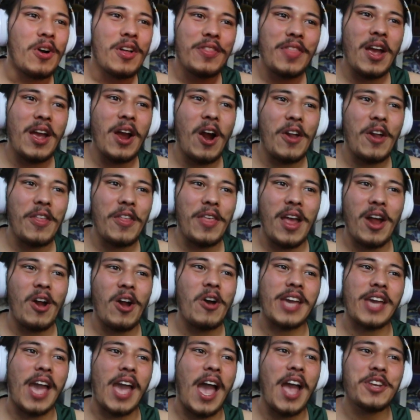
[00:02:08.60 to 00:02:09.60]
They are there.
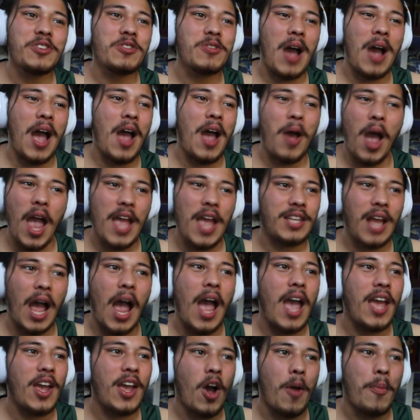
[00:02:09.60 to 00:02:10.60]
Okay, I knew.
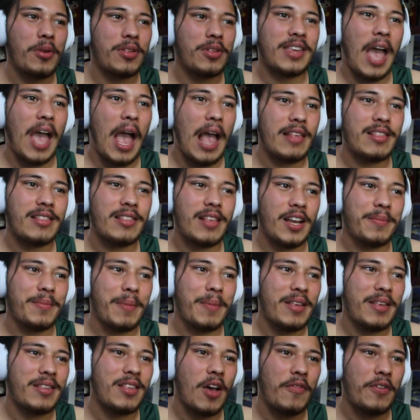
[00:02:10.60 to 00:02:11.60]
I almost gaslighted
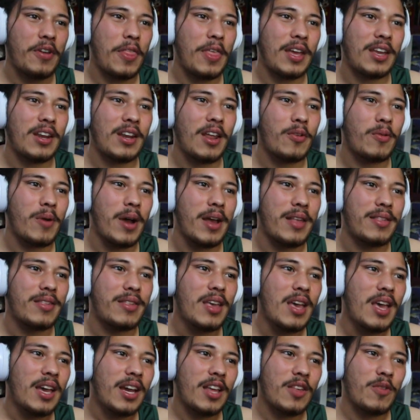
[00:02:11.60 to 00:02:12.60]
myself into thinking otherwise.
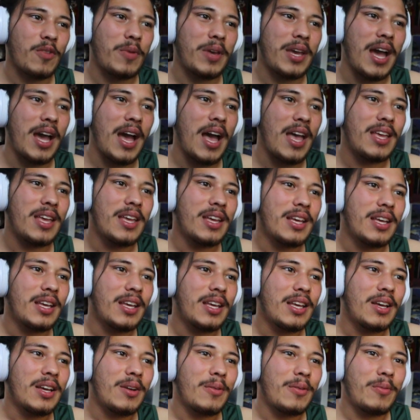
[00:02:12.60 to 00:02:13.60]
Because we got
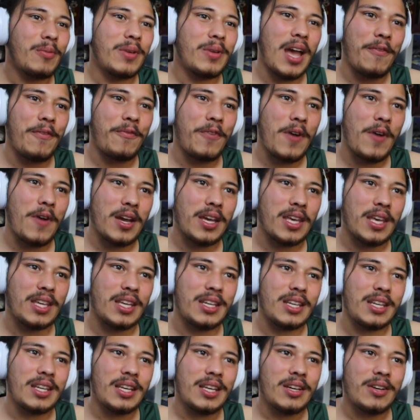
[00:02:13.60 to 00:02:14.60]

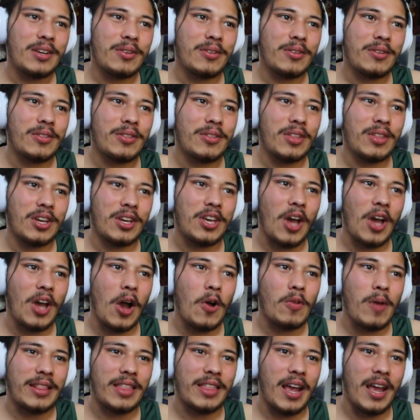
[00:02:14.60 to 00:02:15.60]
fucking the goat
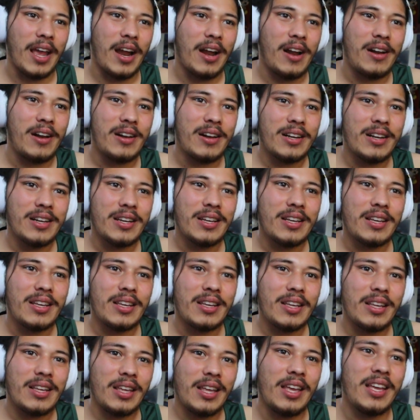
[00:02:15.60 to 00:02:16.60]
right there.
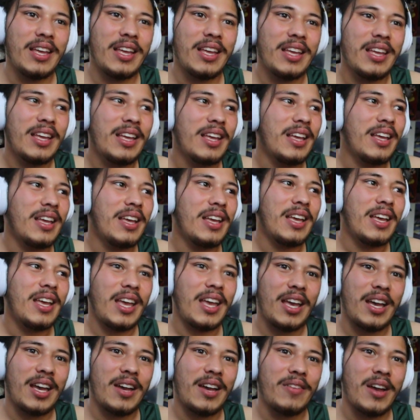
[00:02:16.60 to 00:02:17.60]

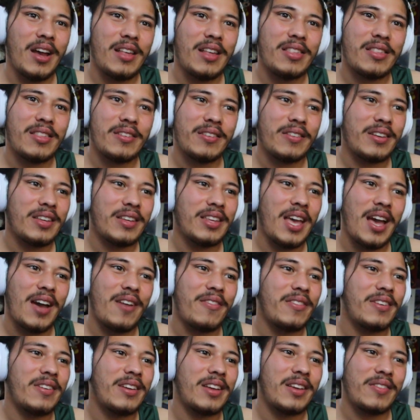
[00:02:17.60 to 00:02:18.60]
We also,
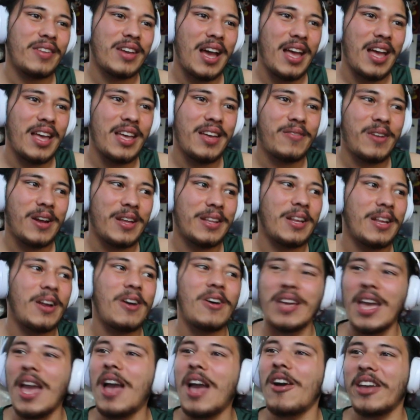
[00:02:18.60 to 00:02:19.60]
yeah, we got him right there.
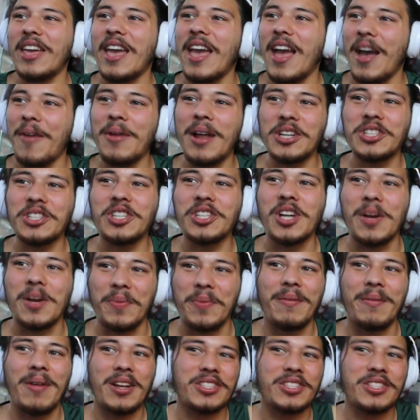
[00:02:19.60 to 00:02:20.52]
Okay, I'm not tripping.